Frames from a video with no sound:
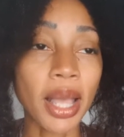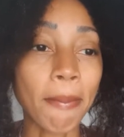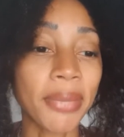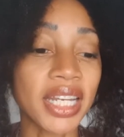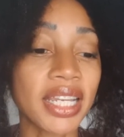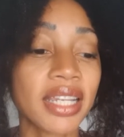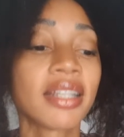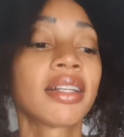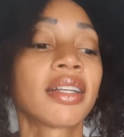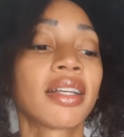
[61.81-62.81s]

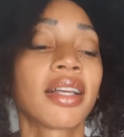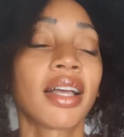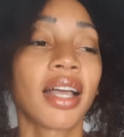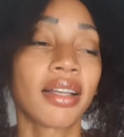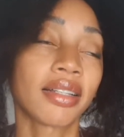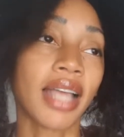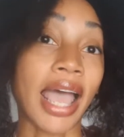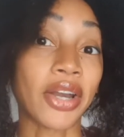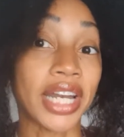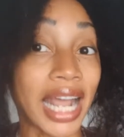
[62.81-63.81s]
company? How did